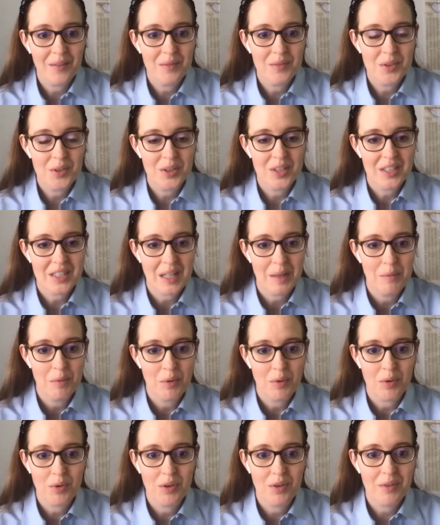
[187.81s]
during the time of
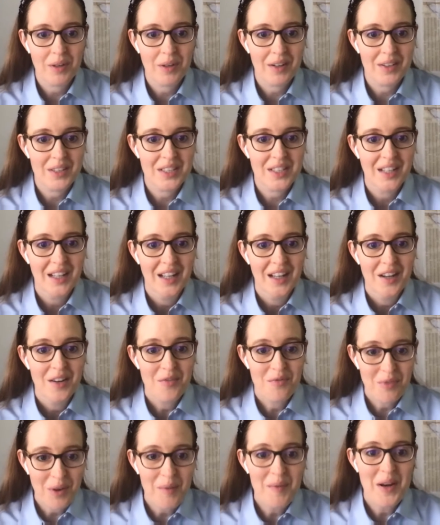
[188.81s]
coronavirus
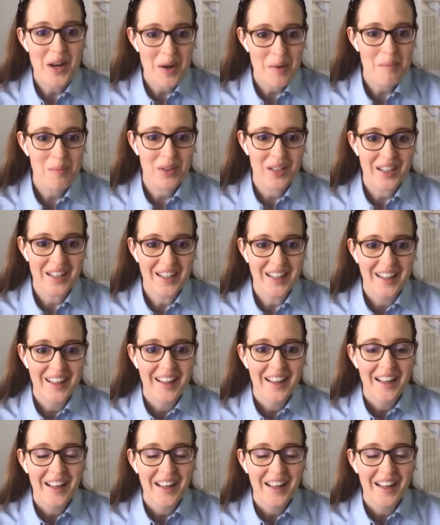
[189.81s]
from an airplane.